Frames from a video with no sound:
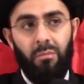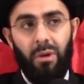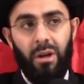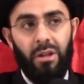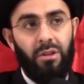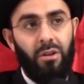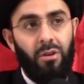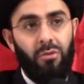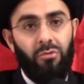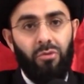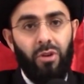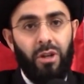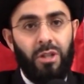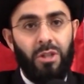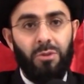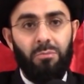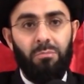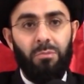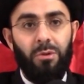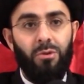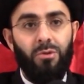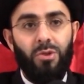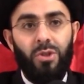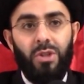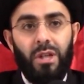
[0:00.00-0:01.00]
My dear friends,
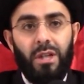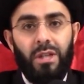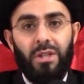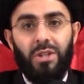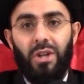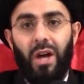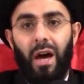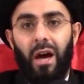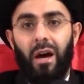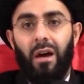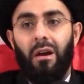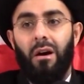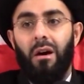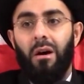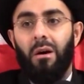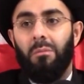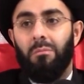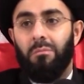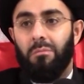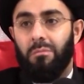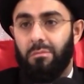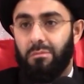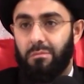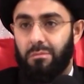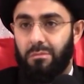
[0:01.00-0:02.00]
music is
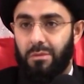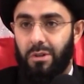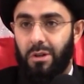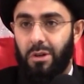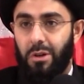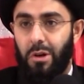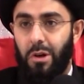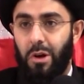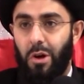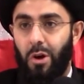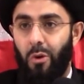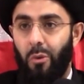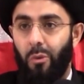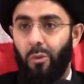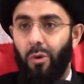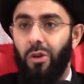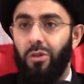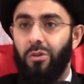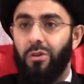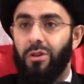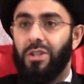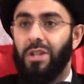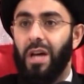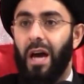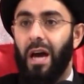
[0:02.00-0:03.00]
haram.
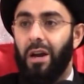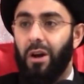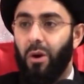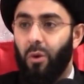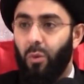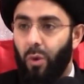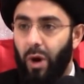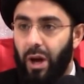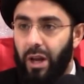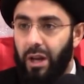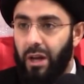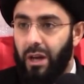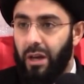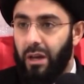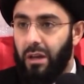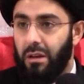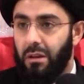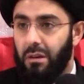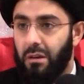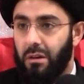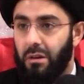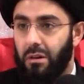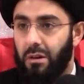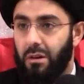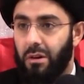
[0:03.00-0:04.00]
Whether it's at a
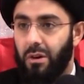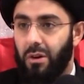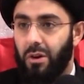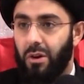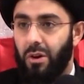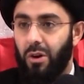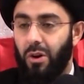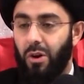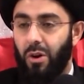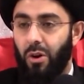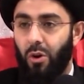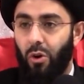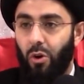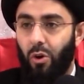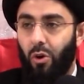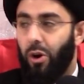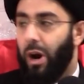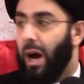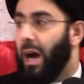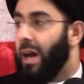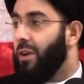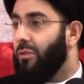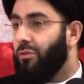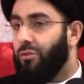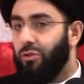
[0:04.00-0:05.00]
wedding or
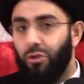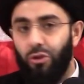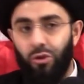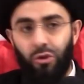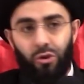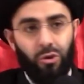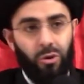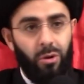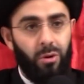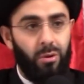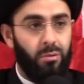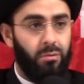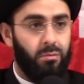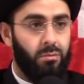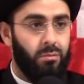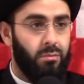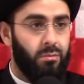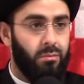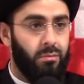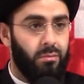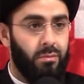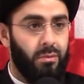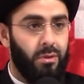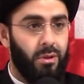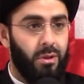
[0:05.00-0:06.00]
at a funeral,
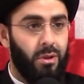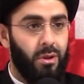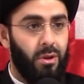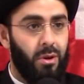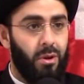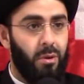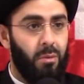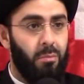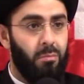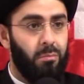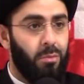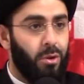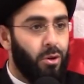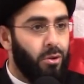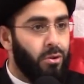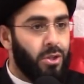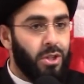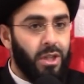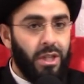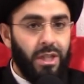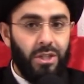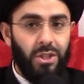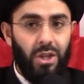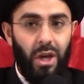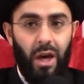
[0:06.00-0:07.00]

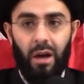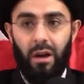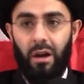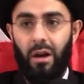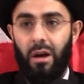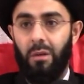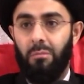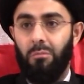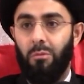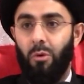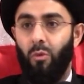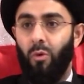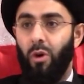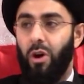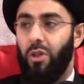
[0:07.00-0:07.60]
music is haram.